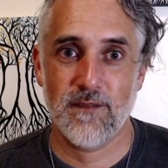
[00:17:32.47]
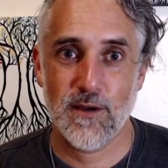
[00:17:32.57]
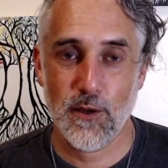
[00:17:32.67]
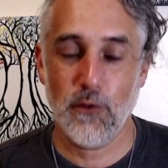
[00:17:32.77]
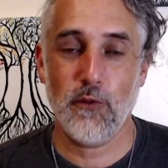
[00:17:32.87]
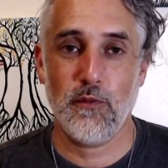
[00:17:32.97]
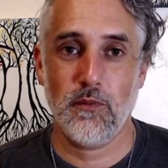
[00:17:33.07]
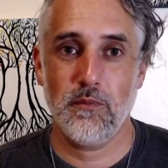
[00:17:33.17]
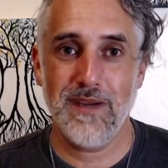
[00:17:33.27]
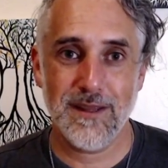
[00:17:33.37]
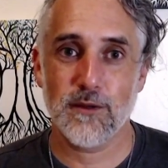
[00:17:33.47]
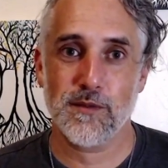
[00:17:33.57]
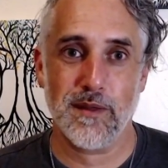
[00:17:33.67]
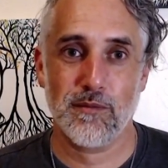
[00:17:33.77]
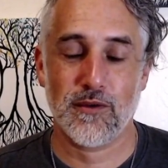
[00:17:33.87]
Go meet those
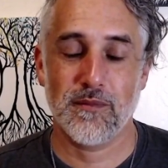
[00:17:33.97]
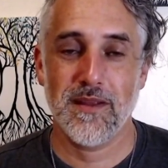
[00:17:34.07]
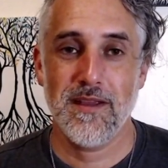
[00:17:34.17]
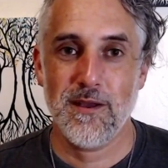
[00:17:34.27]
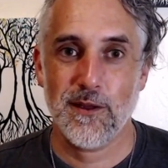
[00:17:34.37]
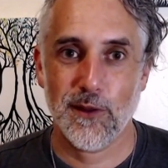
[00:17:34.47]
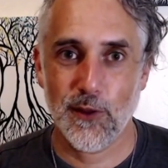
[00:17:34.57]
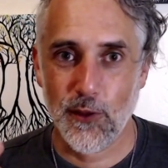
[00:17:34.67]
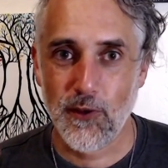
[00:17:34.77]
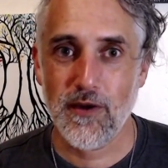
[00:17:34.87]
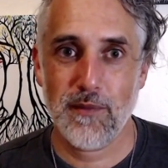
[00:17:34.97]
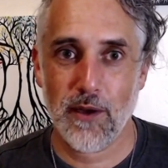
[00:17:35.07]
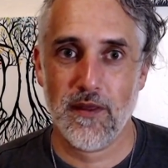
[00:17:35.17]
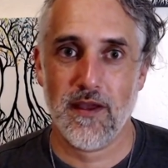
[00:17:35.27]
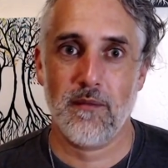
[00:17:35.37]
people. Learn
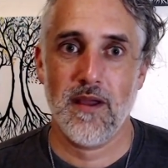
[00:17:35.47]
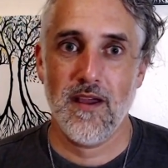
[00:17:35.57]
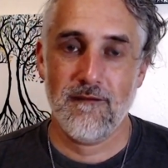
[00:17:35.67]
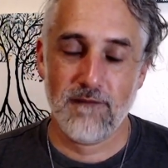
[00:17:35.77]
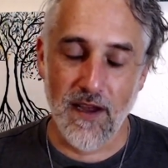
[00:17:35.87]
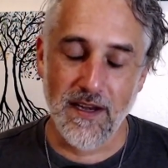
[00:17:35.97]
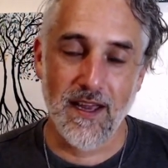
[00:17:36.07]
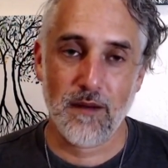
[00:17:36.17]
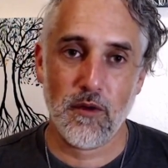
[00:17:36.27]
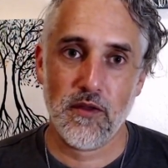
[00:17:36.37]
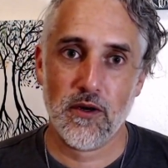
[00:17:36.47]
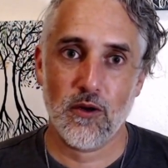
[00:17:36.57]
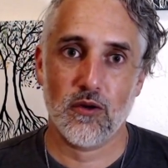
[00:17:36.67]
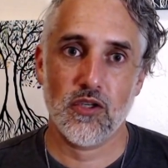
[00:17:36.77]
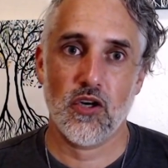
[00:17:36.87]
about them. Find out about their
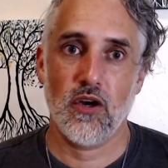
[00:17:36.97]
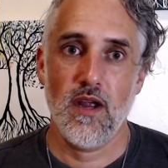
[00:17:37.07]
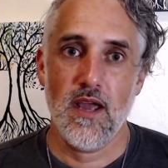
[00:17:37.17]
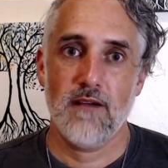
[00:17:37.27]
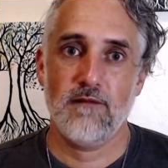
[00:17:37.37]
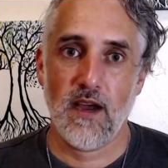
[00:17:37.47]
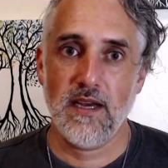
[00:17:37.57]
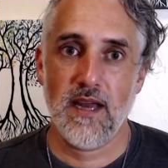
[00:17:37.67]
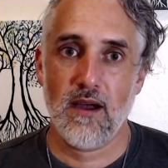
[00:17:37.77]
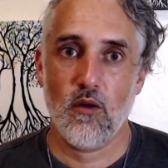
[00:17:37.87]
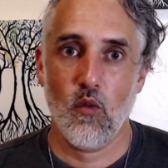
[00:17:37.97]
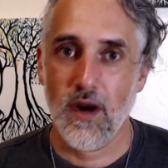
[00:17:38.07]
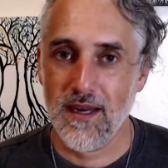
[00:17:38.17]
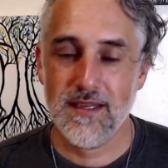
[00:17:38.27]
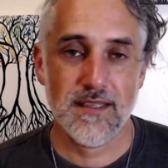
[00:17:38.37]
culture. Find out what
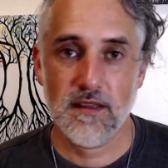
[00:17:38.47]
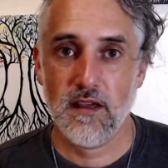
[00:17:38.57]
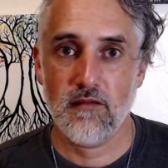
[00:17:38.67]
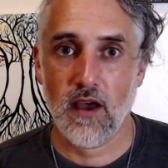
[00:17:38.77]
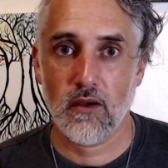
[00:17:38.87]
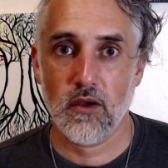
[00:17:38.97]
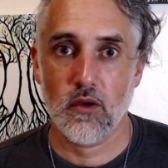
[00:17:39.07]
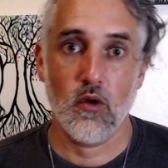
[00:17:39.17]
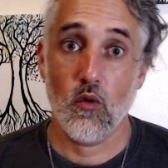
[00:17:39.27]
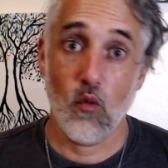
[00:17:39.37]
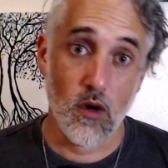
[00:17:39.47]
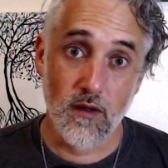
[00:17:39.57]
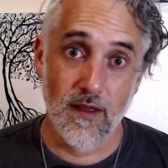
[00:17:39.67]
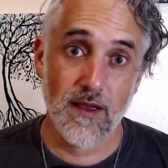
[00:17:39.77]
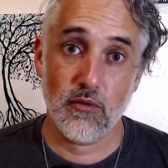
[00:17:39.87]
it is that they value. What do
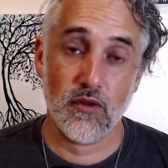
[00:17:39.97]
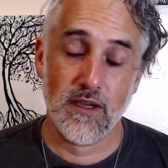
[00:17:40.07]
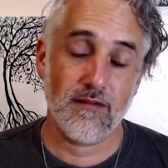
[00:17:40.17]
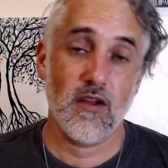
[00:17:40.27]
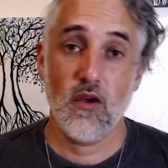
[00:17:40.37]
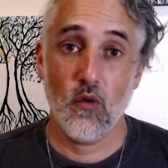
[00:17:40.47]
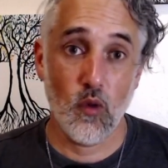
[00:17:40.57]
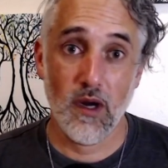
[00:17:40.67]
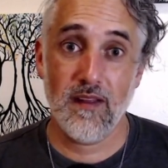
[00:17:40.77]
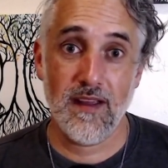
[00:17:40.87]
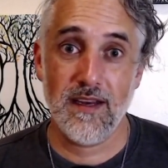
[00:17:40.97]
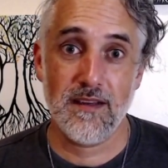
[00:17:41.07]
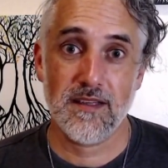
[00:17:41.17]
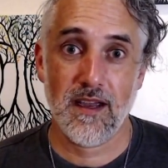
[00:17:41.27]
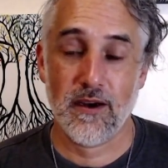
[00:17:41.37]
they believe? What do they
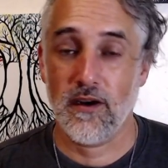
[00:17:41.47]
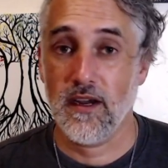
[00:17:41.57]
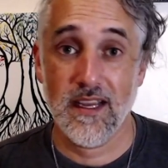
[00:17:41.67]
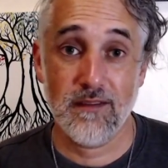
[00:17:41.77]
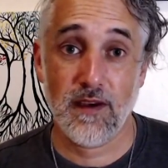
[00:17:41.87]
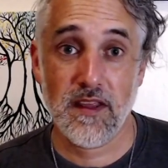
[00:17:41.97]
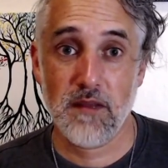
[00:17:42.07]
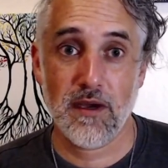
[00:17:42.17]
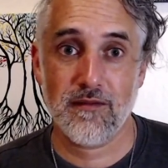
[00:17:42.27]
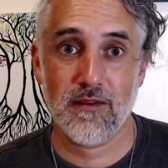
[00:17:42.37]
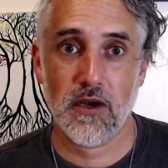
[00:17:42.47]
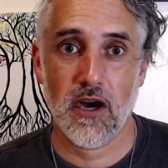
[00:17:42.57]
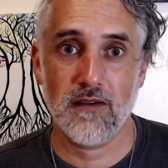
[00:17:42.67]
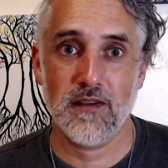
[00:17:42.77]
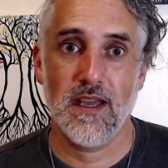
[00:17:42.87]
desire? Invite them out for
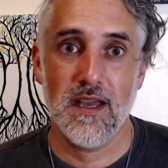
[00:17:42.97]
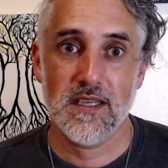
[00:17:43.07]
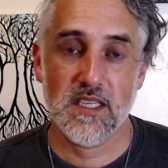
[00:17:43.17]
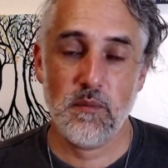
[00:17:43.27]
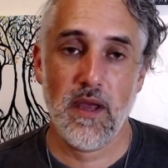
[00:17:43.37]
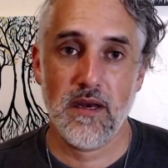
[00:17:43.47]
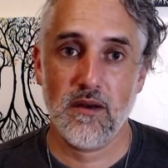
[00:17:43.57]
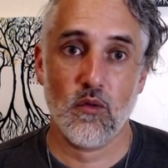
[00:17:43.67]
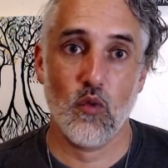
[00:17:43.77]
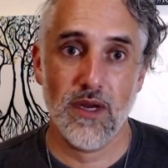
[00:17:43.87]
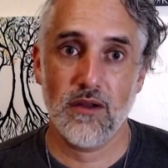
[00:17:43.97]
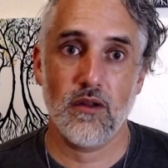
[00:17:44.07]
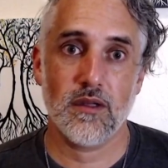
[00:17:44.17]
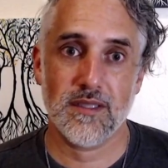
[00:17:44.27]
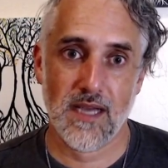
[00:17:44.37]
coffee. Spend
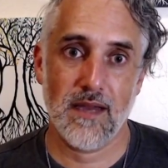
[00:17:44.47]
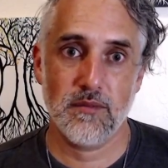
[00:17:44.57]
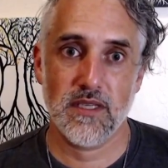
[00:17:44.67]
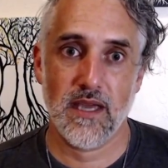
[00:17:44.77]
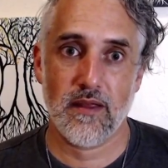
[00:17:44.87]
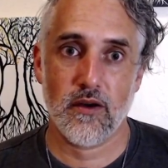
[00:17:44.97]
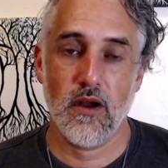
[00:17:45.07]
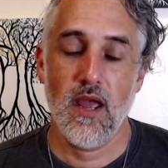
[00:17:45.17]
real time together.